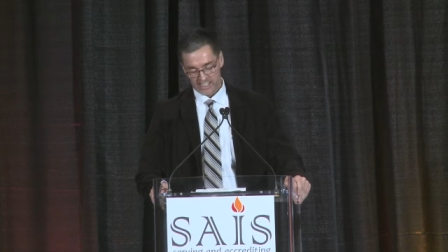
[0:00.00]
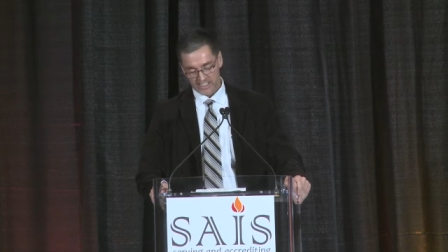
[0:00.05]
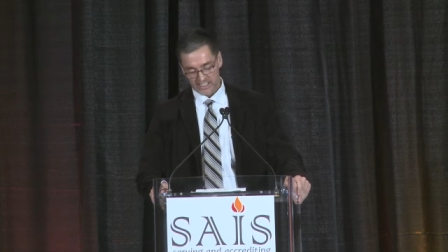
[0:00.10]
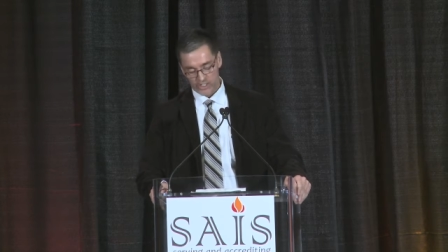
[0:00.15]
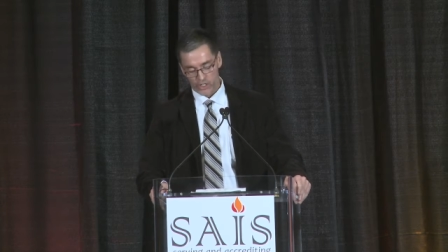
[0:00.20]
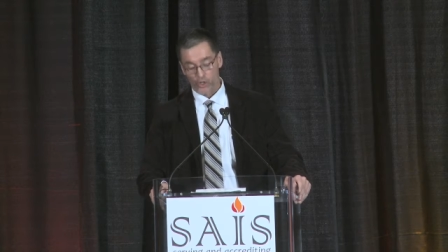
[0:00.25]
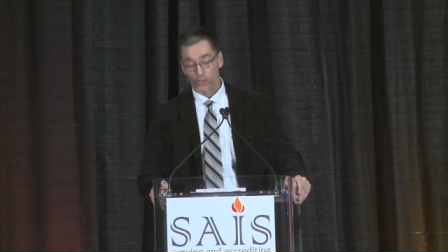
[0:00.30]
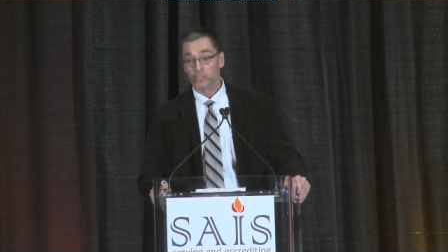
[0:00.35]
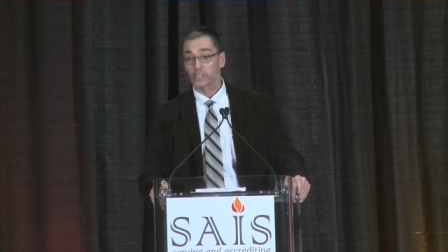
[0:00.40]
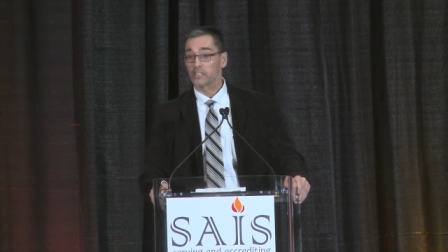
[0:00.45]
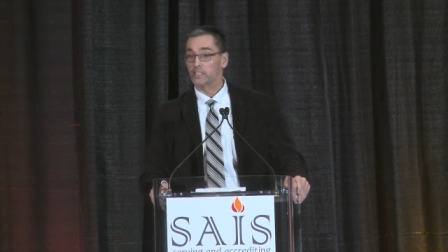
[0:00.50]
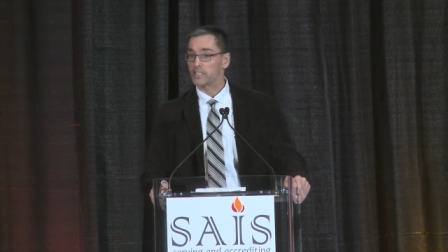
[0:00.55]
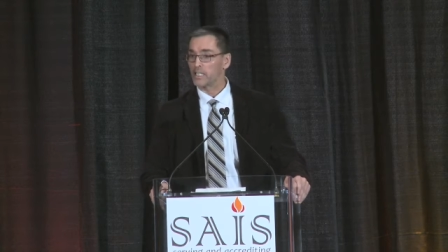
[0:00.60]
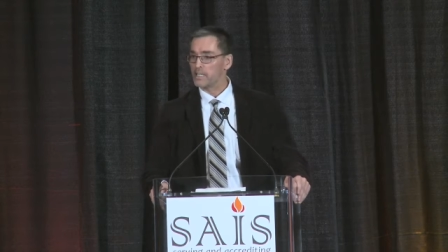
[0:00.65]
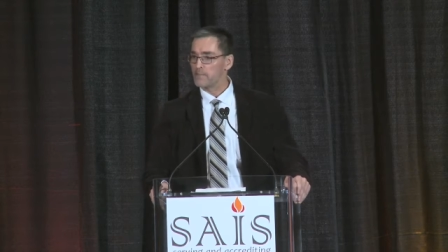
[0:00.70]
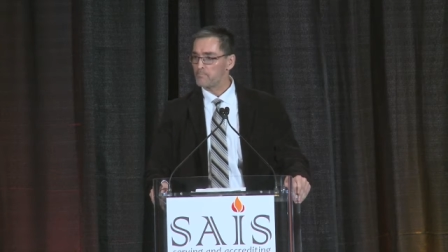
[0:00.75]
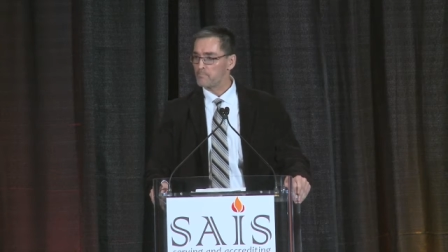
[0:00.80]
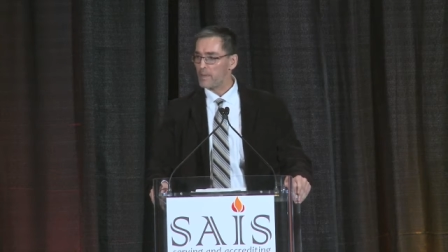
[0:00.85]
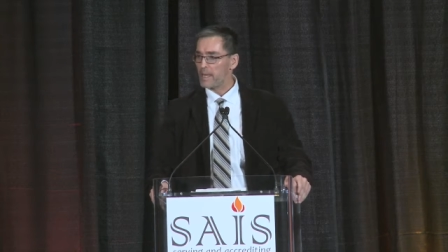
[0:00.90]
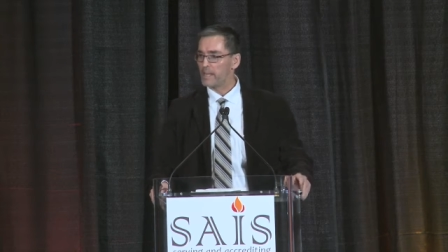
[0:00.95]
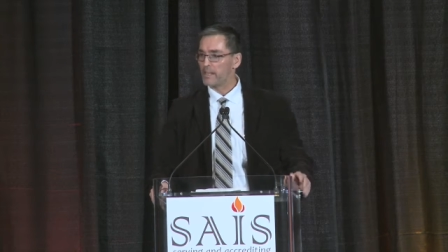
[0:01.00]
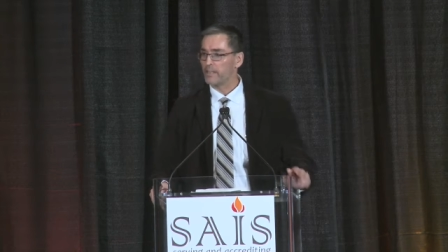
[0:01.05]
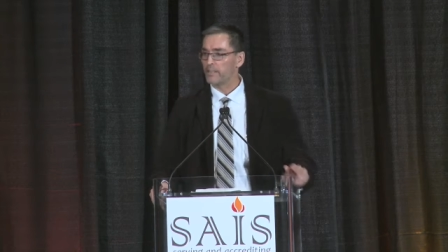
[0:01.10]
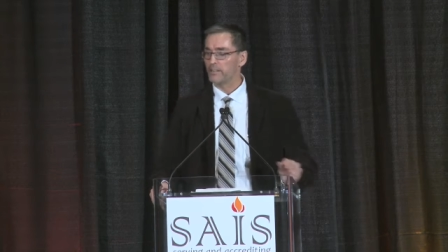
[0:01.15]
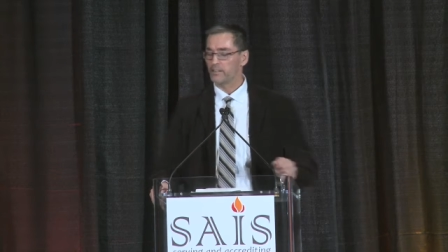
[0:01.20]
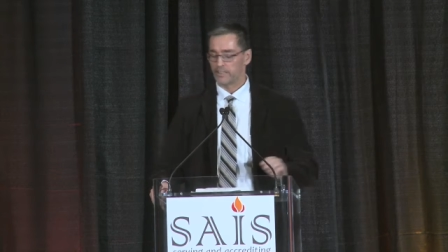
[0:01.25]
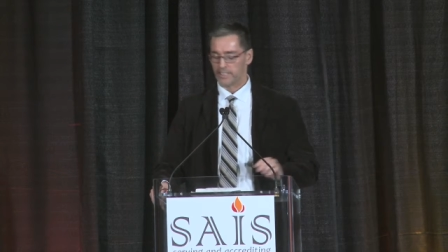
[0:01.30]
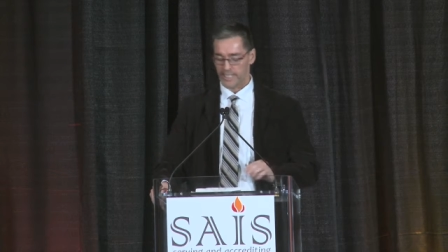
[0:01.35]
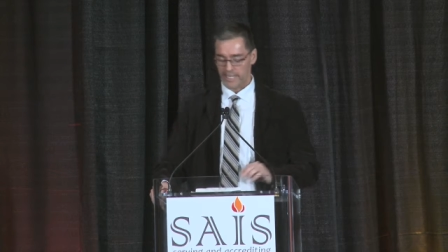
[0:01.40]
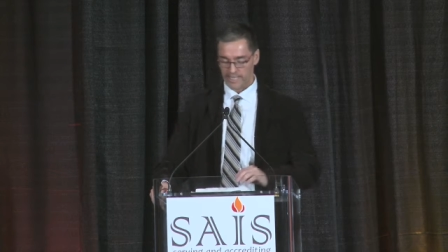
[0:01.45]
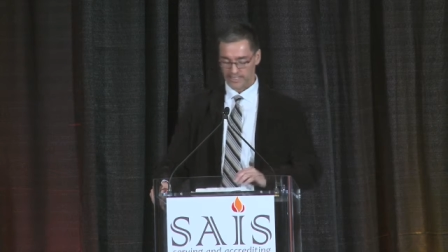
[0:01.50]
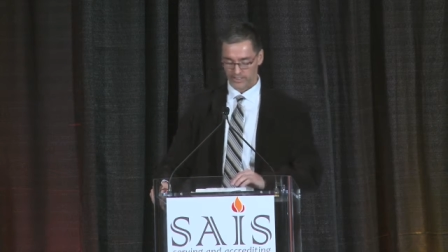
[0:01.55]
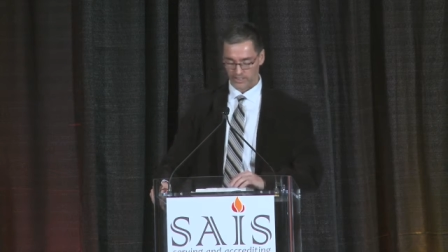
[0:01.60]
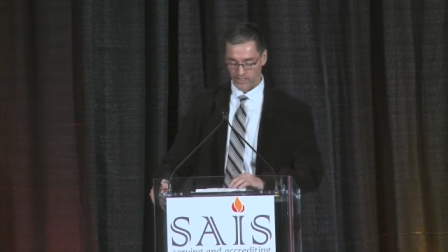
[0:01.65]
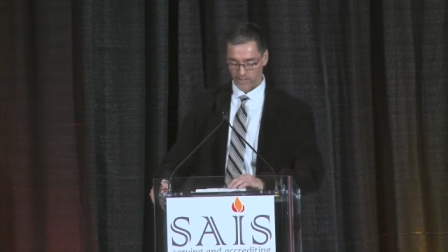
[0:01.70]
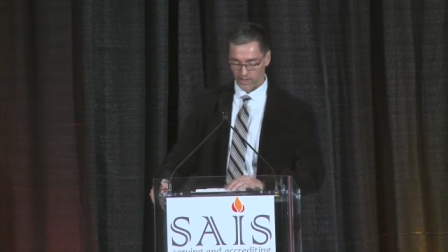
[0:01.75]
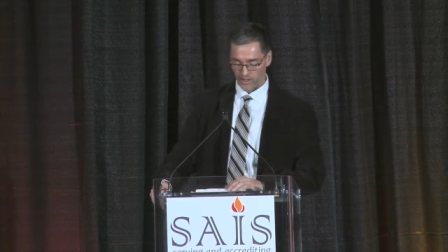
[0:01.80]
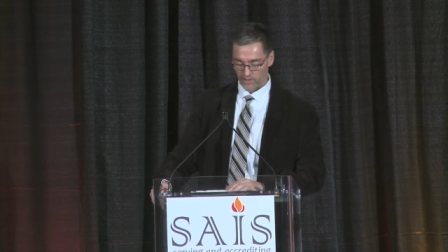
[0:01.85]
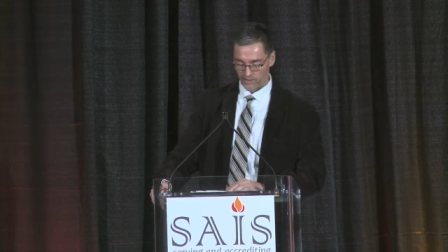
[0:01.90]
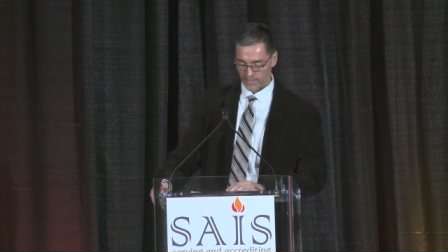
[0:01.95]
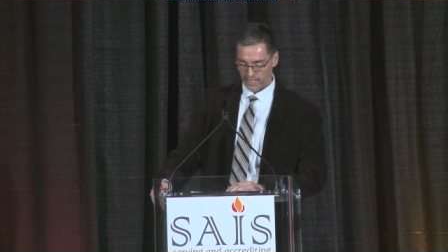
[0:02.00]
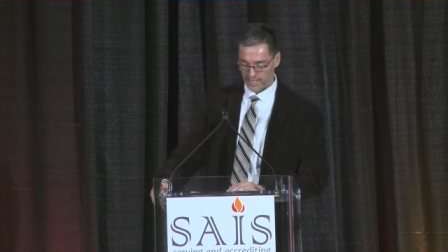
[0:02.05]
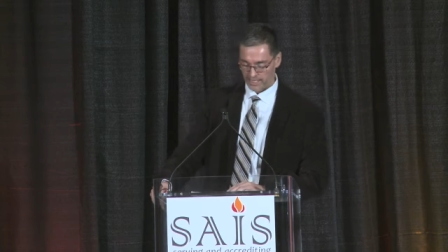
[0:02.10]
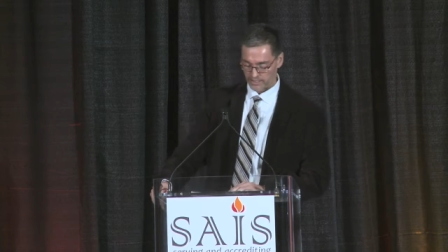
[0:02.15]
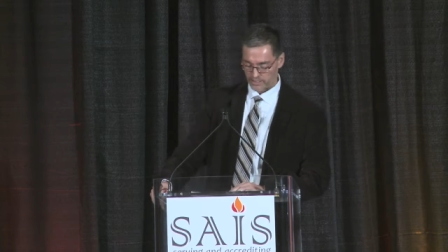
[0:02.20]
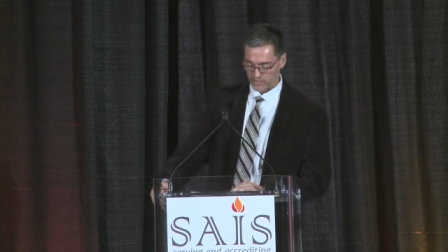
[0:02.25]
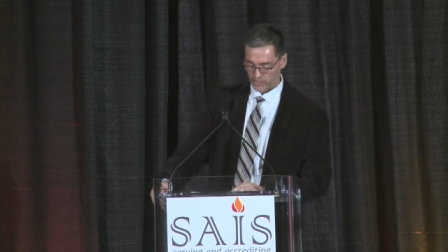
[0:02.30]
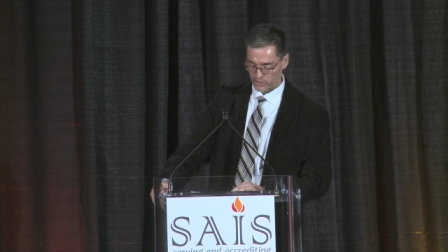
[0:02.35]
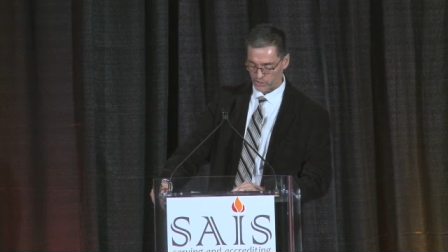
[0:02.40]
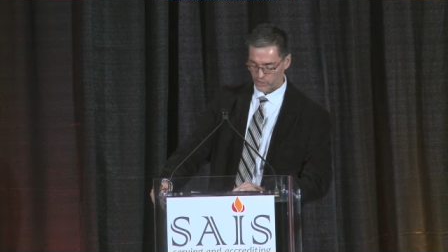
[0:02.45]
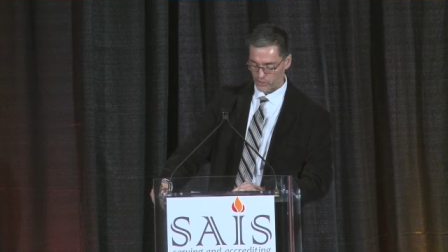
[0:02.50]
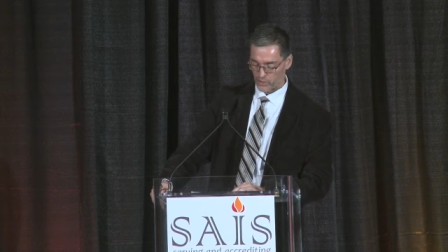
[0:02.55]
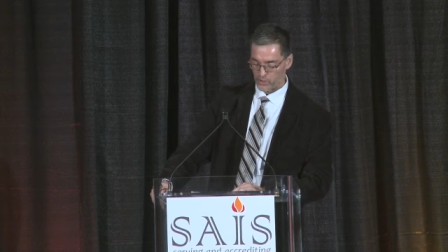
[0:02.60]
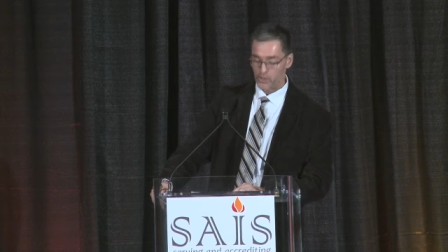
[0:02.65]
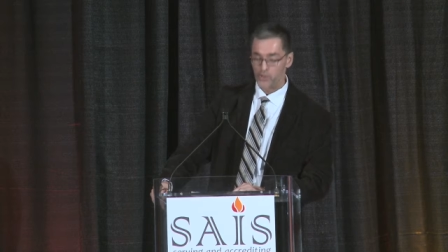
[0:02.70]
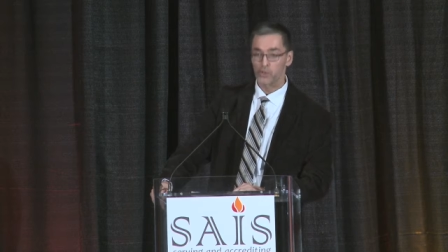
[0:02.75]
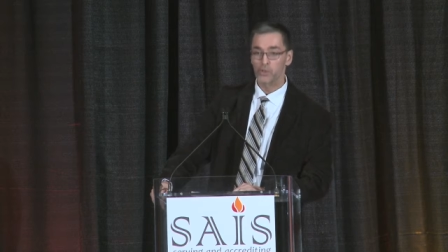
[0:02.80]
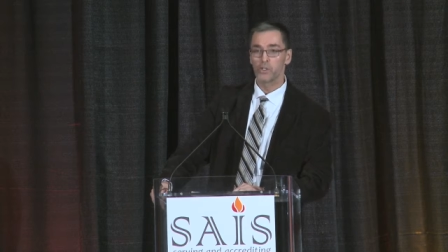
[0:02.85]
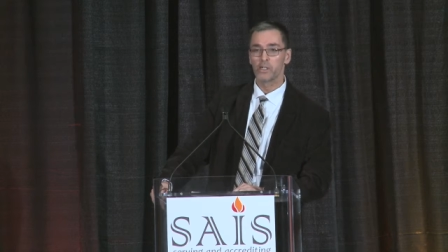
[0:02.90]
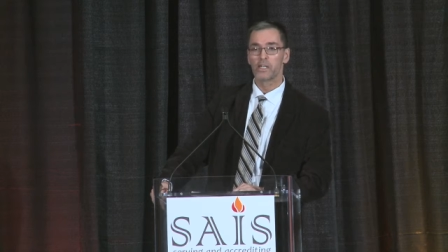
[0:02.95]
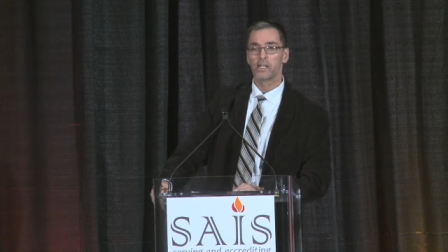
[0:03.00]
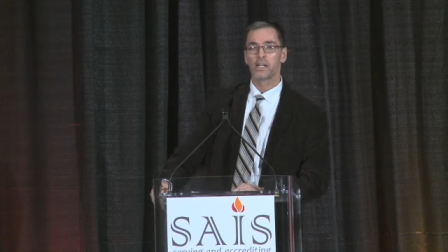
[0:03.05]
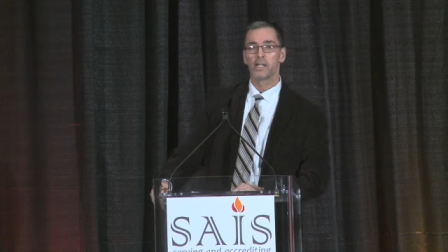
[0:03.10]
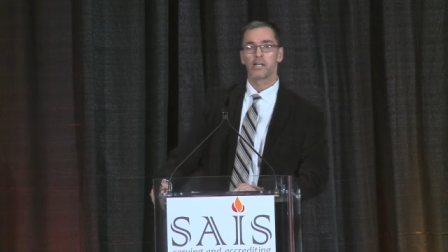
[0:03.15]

You'll sleep better. Yes, all that's true.